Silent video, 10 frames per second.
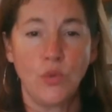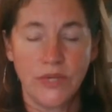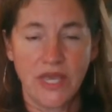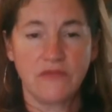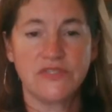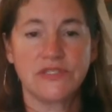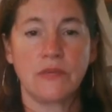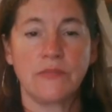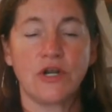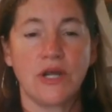We have
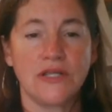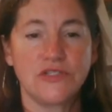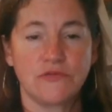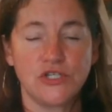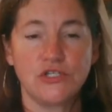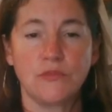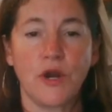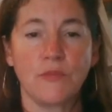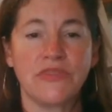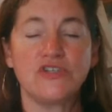some in our conservation
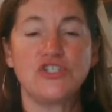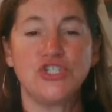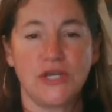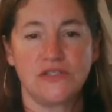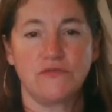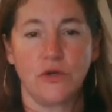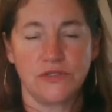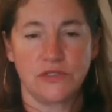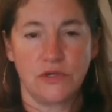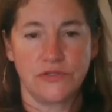department that just
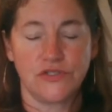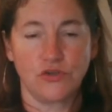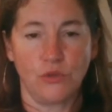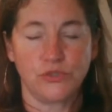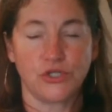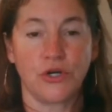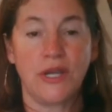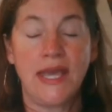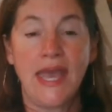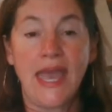focus on sculpture.